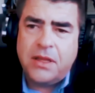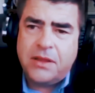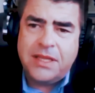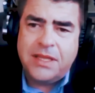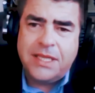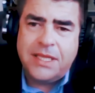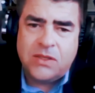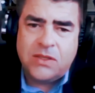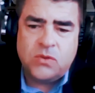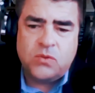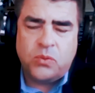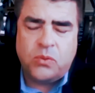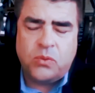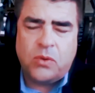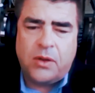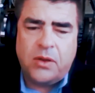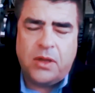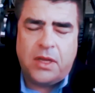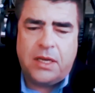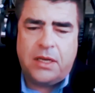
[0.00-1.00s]
This is
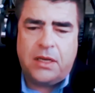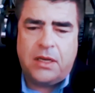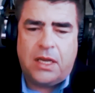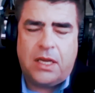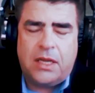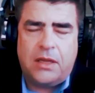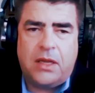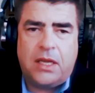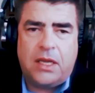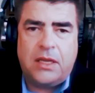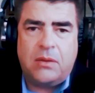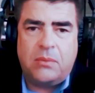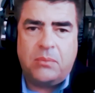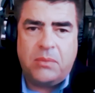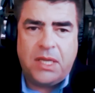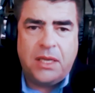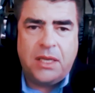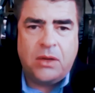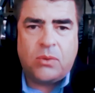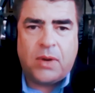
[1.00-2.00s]
in, in, in the
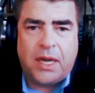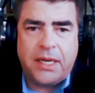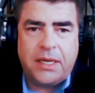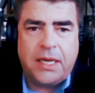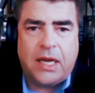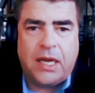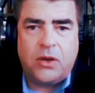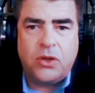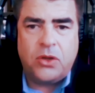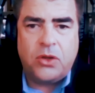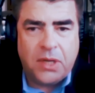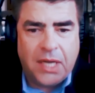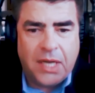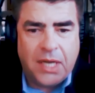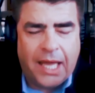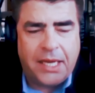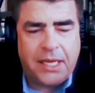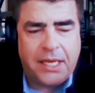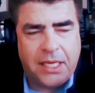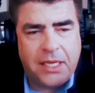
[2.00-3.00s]
media right now, you're
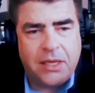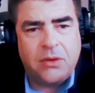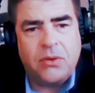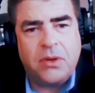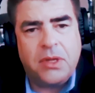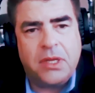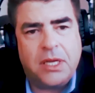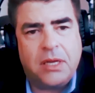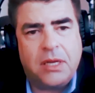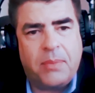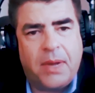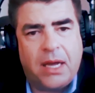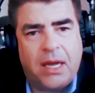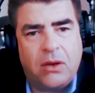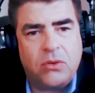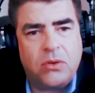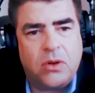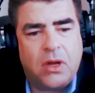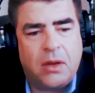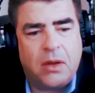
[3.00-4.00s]
not hearing
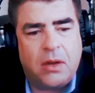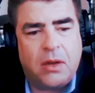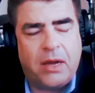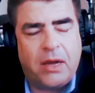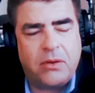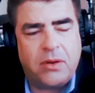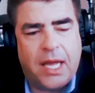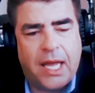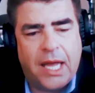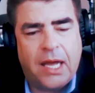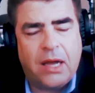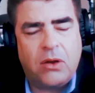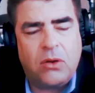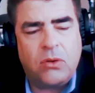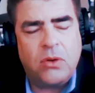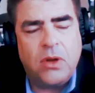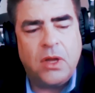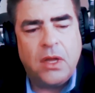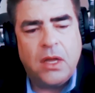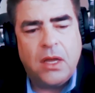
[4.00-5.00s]
about, about
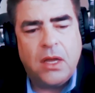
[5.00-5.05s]
how